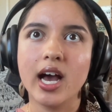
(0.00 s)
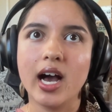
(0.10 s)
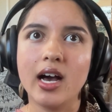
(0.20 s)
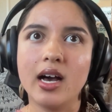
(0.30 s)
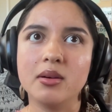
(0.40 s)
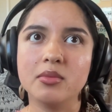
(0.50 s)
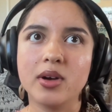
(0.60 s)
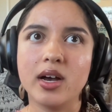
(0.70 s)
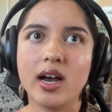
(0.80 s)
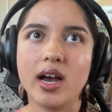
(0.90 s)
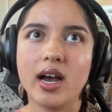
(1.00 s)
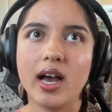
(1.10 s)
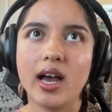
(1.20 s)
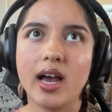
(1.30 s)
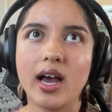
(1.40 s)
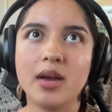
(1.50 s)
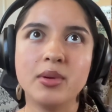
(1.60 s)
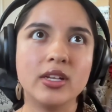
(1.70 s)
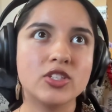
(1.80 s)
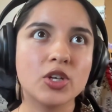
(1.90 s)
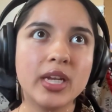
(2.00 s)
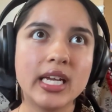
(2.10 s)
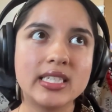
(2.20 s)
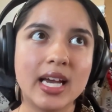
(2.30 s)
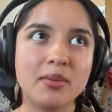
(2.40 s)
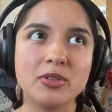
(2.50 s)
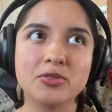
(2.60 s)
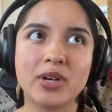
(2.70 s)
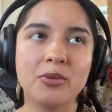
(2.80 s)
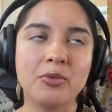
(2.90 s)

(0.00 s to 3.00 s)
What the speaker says: um I mean, so many examples, right?